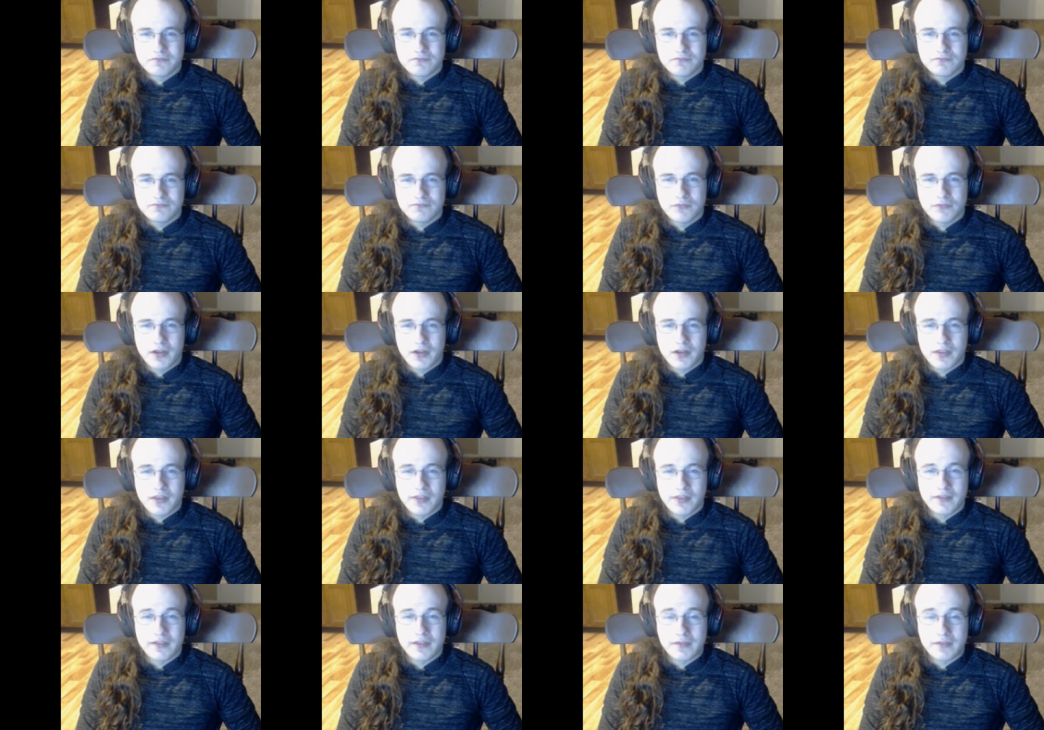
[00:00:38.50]
I'm not
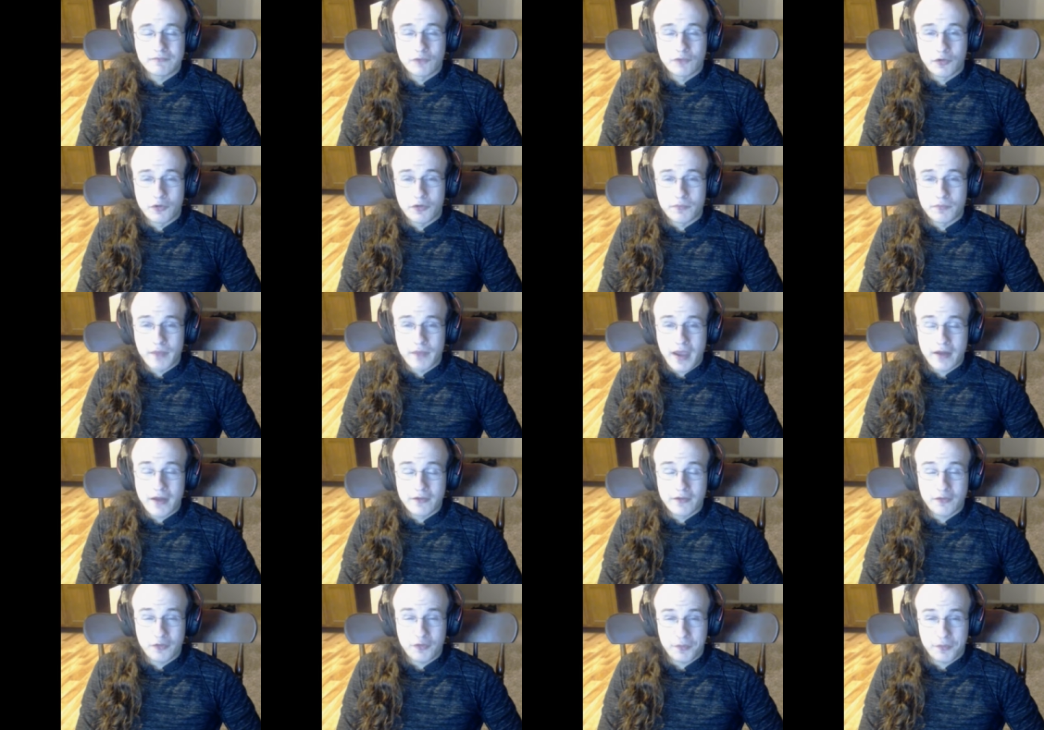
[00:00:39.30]
gonna get really mad
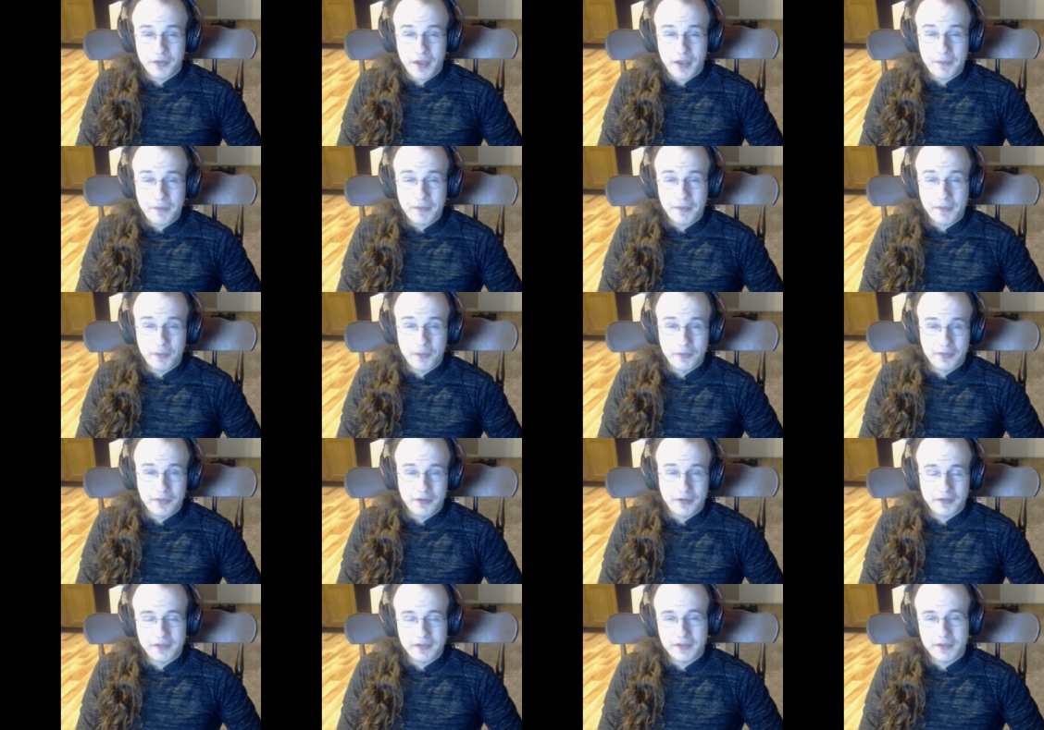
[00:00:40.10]
or super happy about one
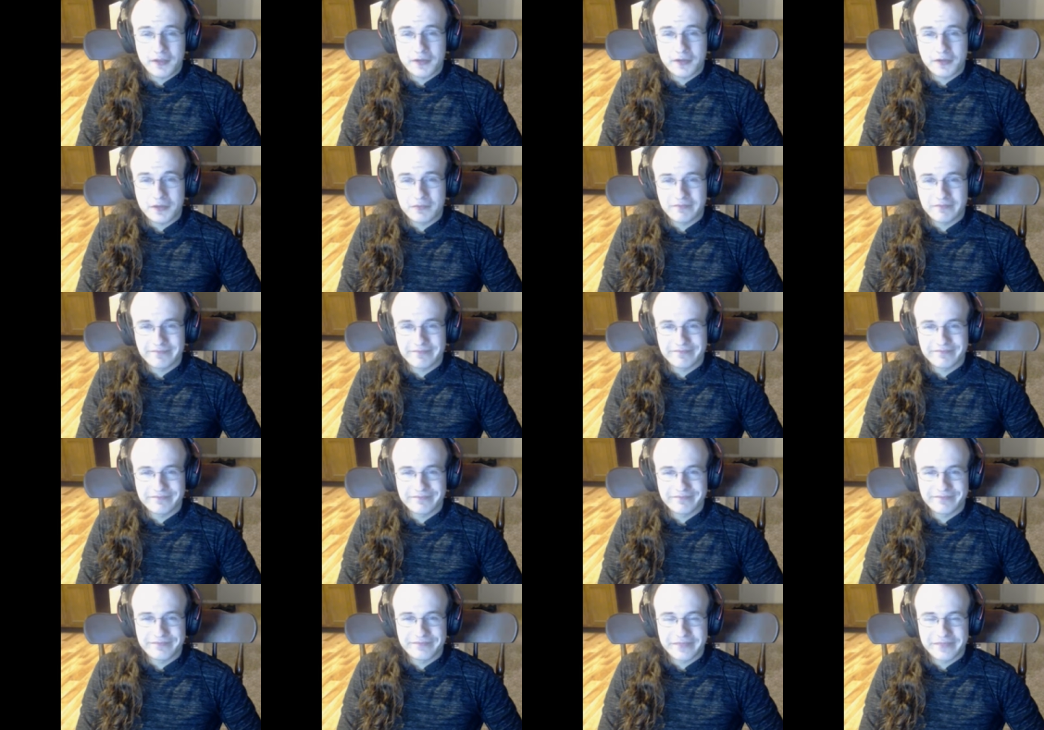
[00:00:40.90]
thing or the other.
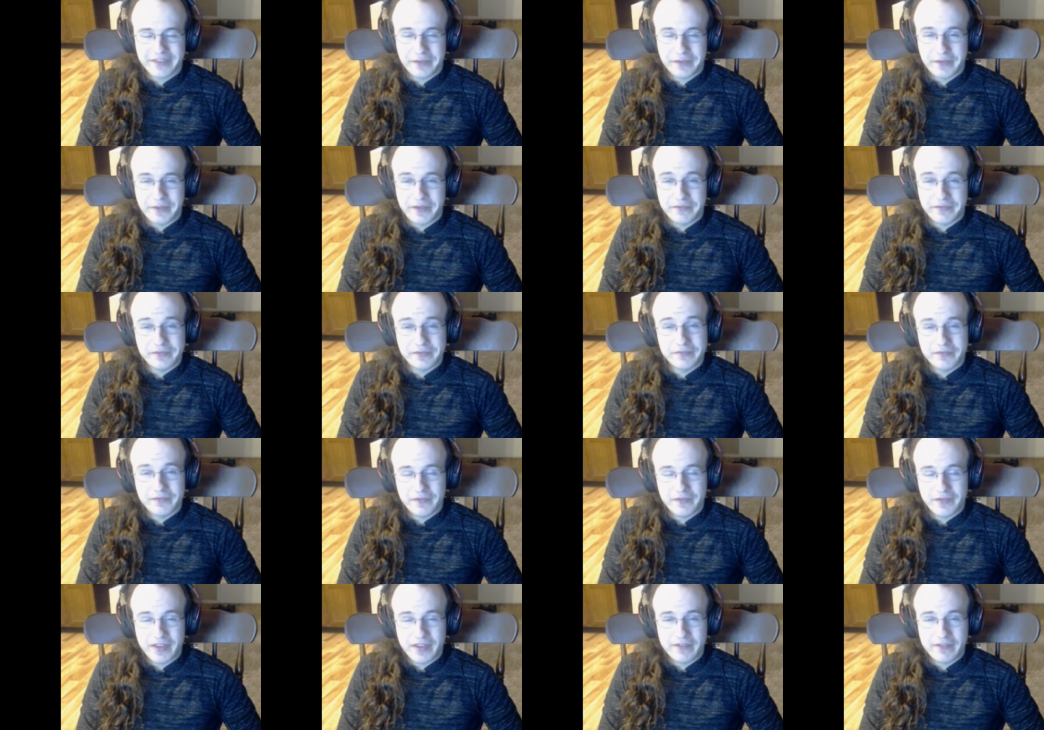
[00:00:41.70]
I mean,
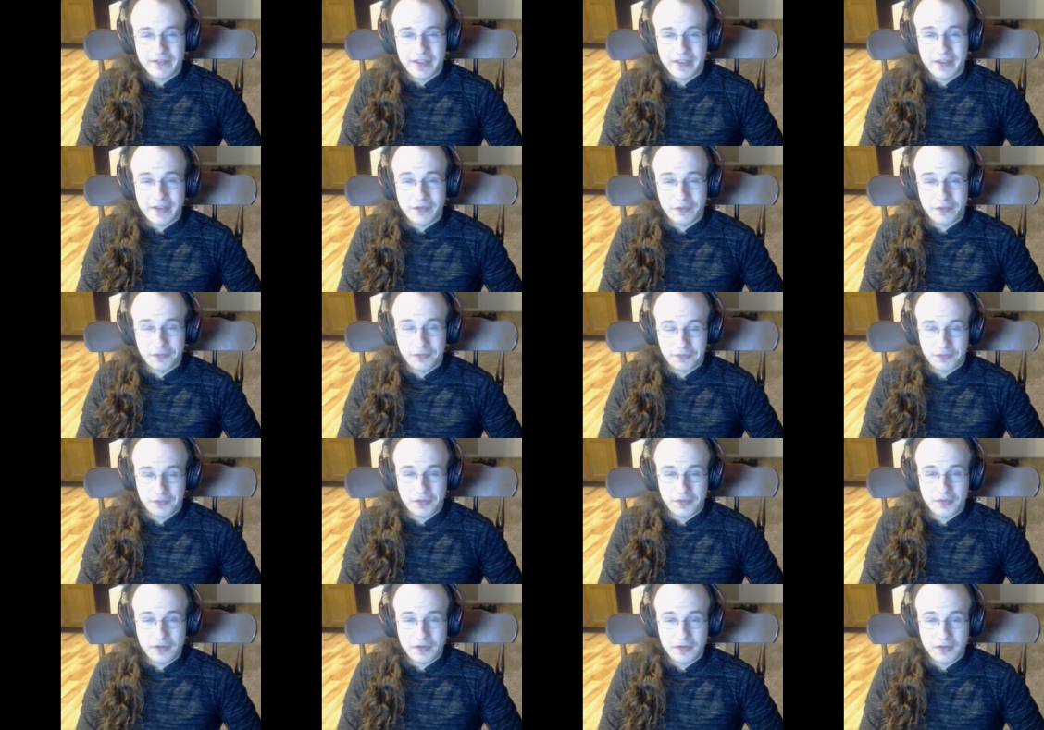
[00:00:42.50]
if I get like huge
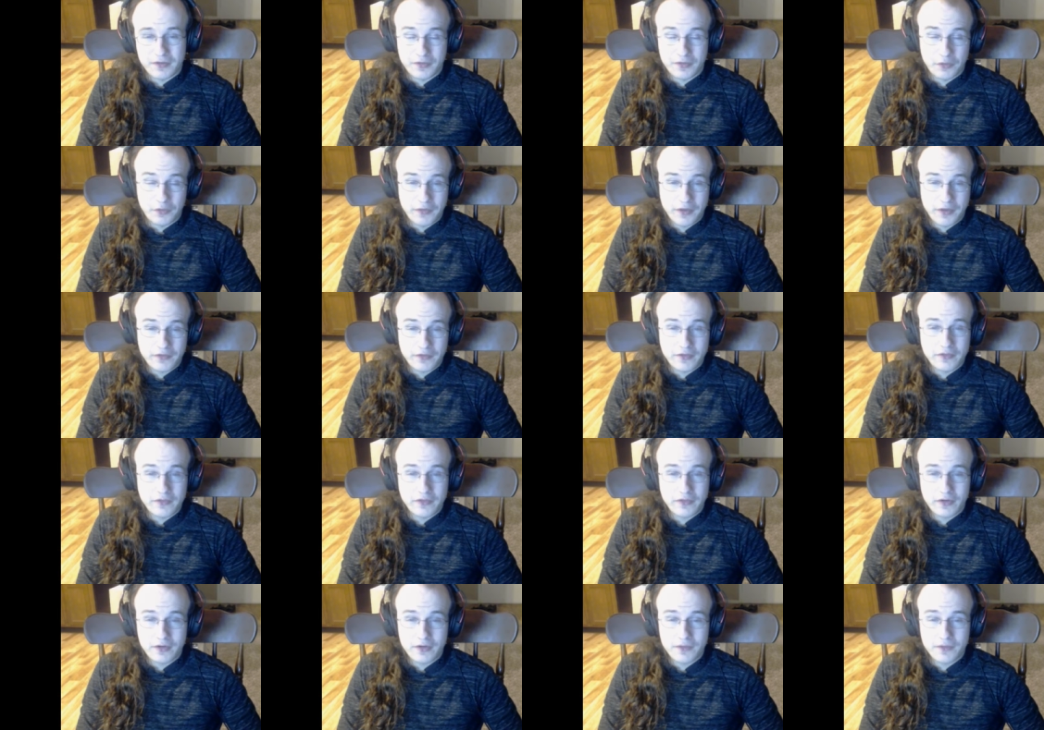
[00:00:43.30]
subscription or donation,
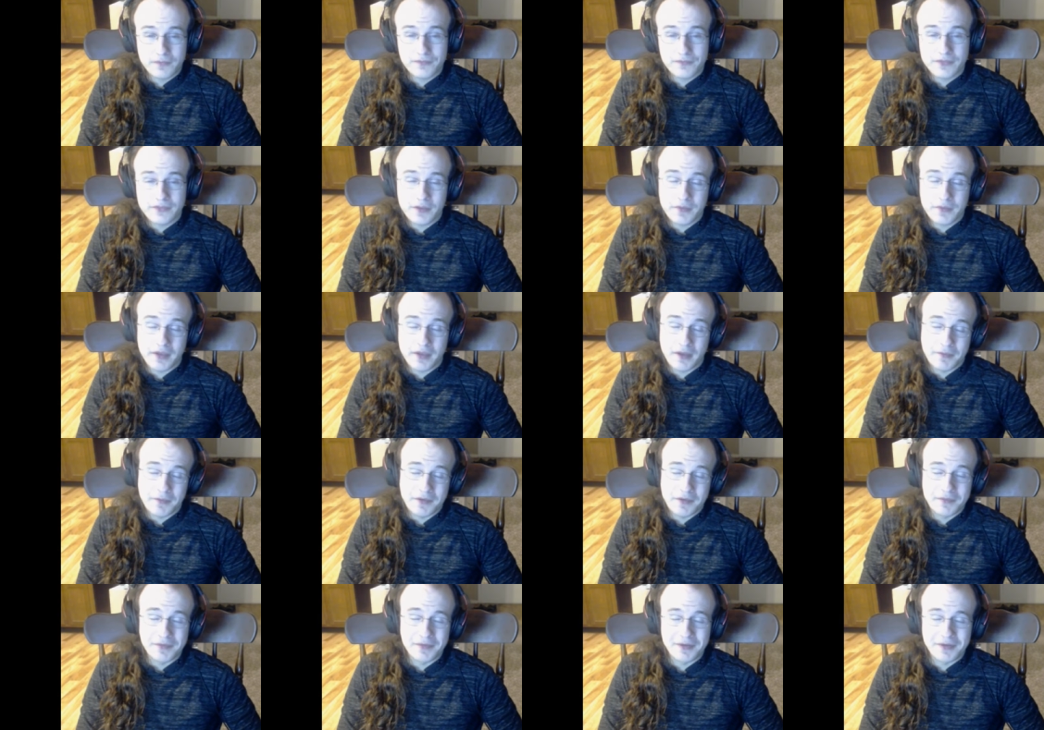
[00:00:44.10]
sure, I'll be
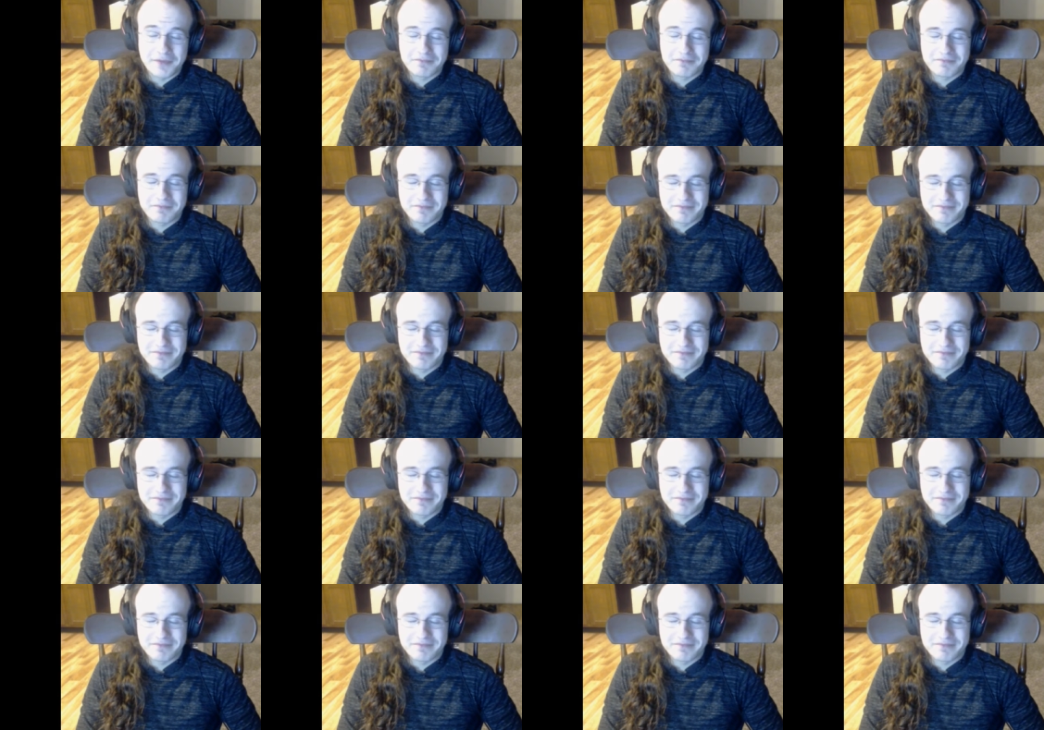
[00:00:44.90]
happy, but